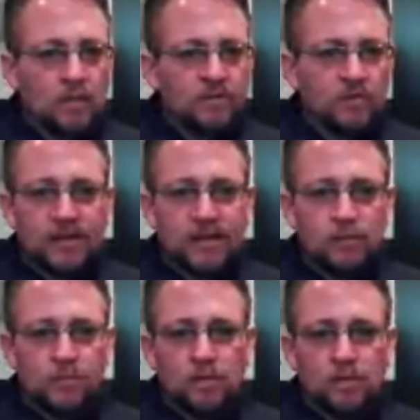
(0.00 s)
So it looks
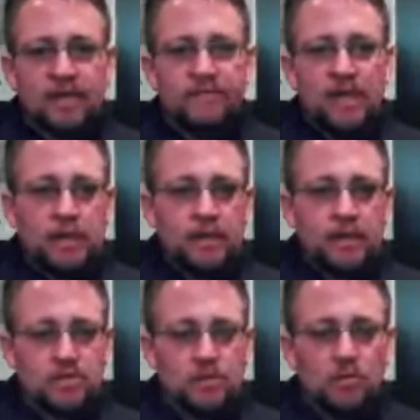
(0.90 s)
like we don't have any
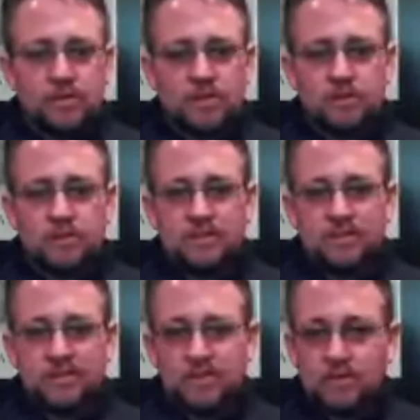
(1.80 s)
additional questions.
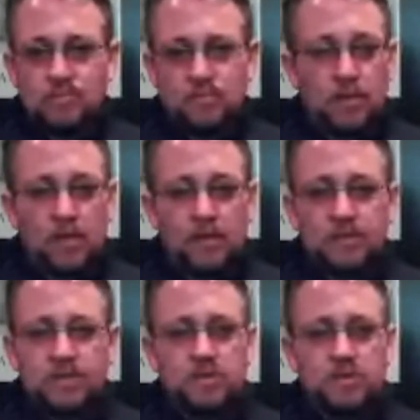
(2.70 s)
Those really are my
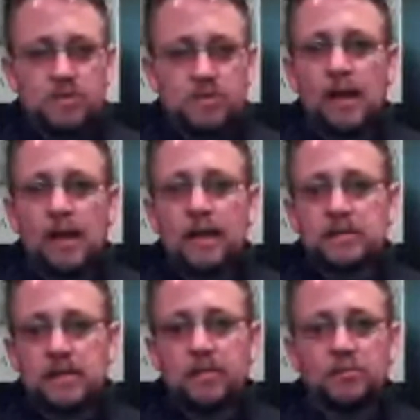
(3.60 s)
two big
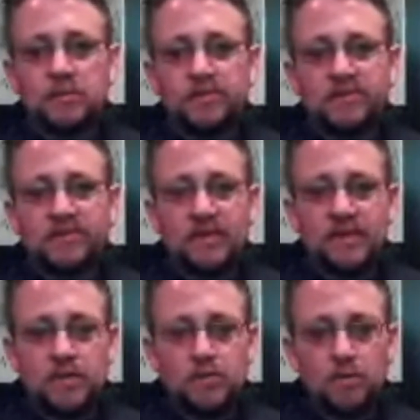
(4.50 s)
hot topic ones that I
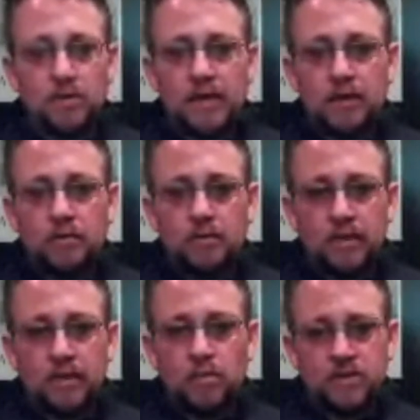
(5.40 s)
hear a lot
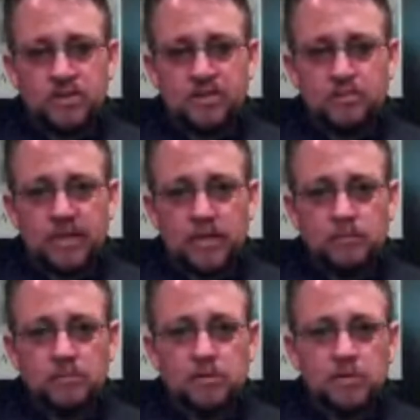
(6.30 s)
of questions
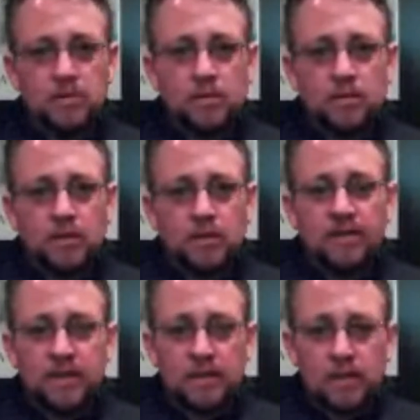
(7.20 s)
about.
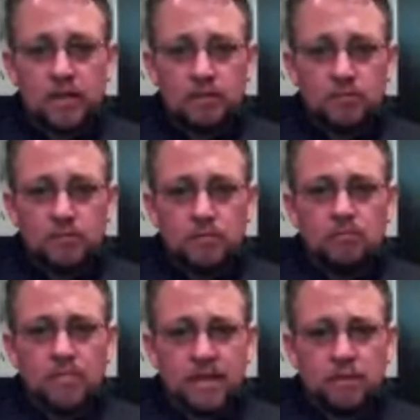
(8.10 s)
Again,
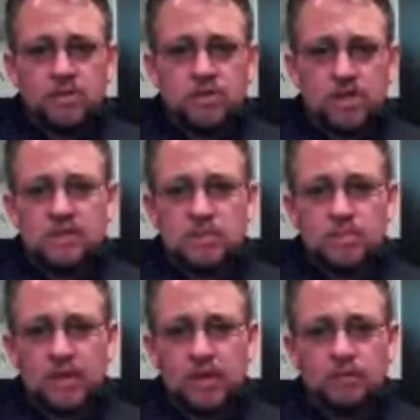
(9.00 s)
my name is Jason
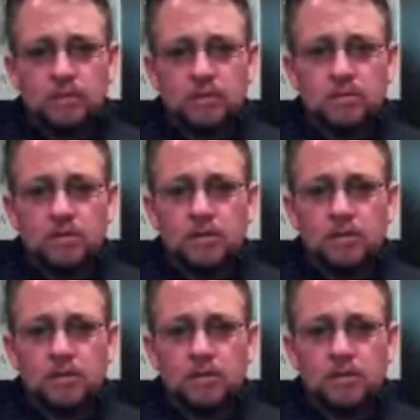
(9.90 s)
Spangler.